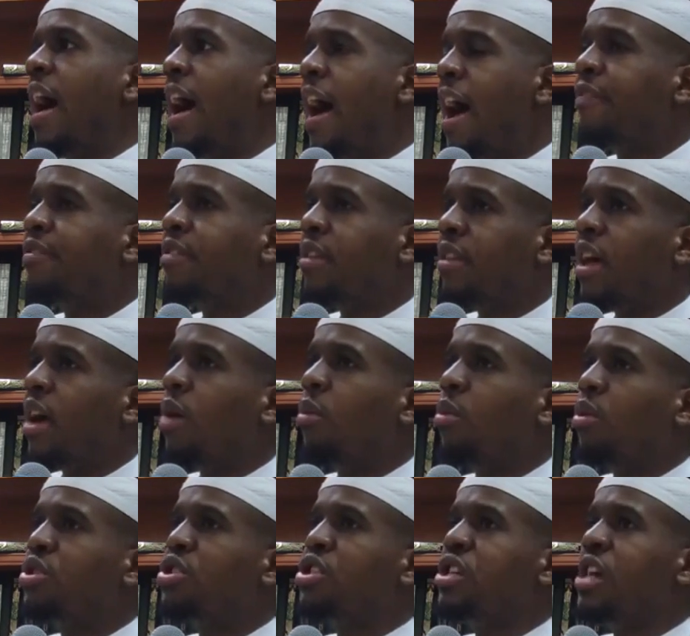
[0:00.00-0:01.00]
after that,
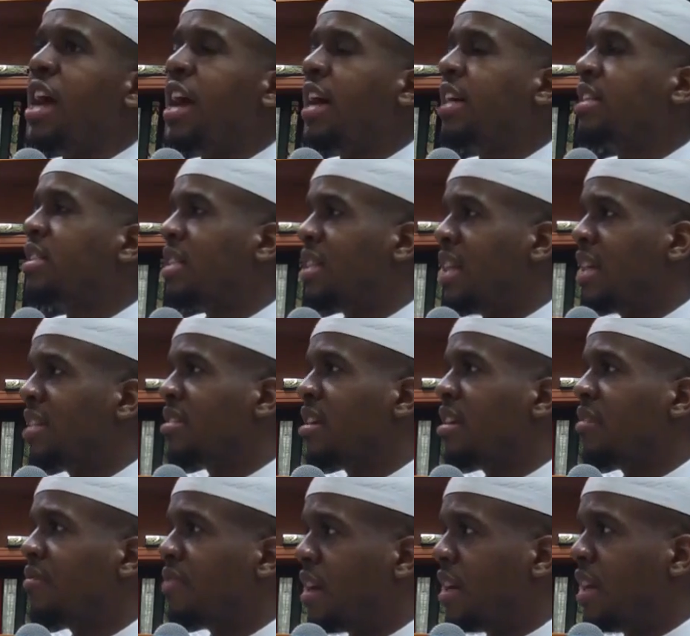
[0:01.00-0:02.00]
once she has the
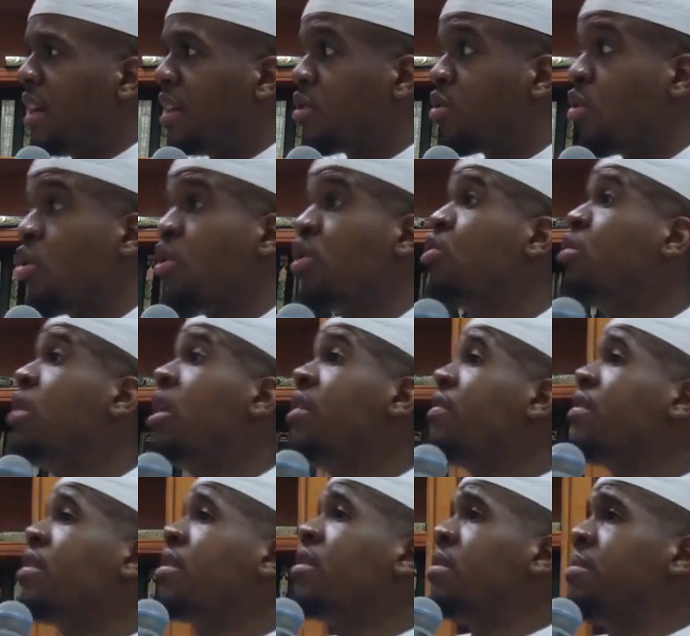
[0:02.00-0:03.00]
necessary finances, or you give
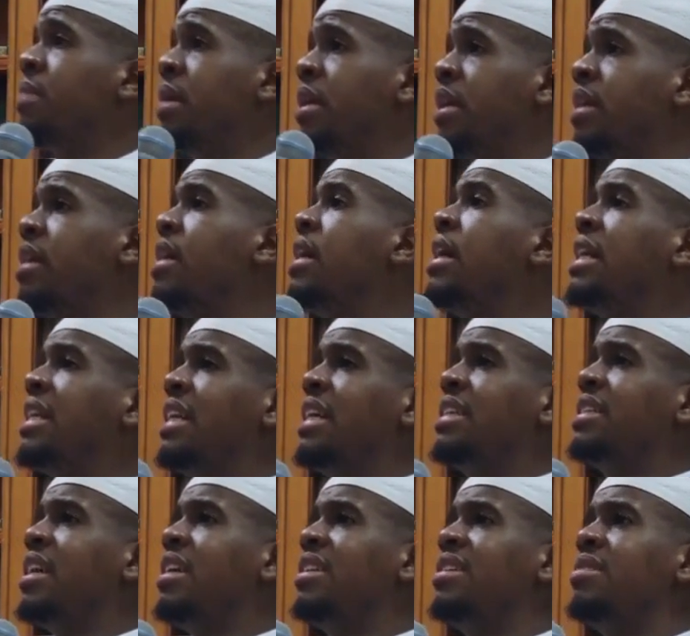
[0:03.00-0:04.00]
her the money.
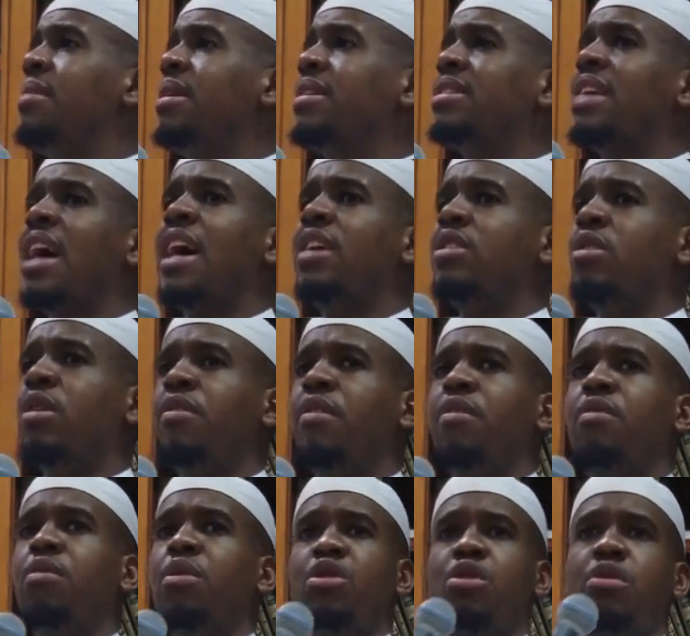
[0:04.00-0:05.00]
Let's say she makes hajj off
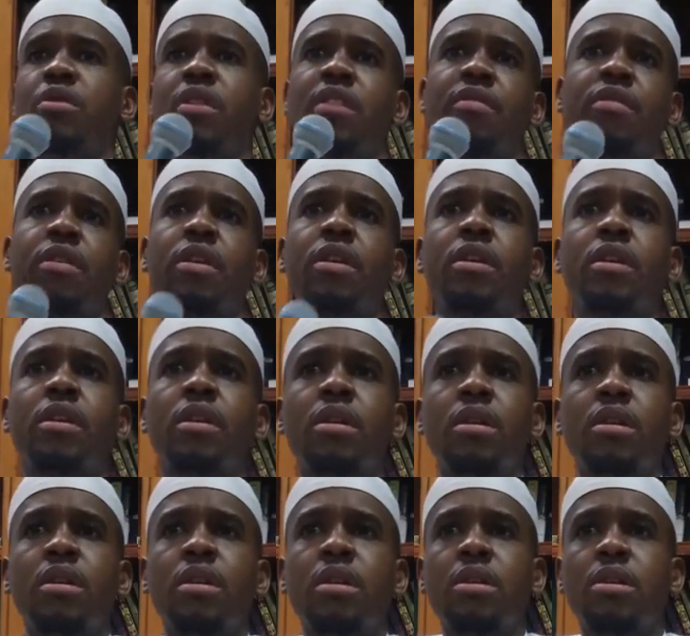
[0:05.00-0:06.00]
of what you give her.
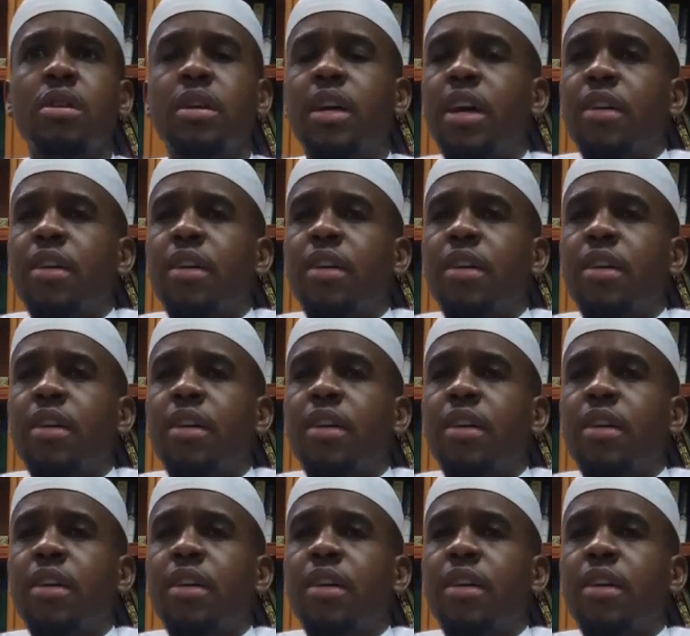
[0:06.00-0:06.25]
You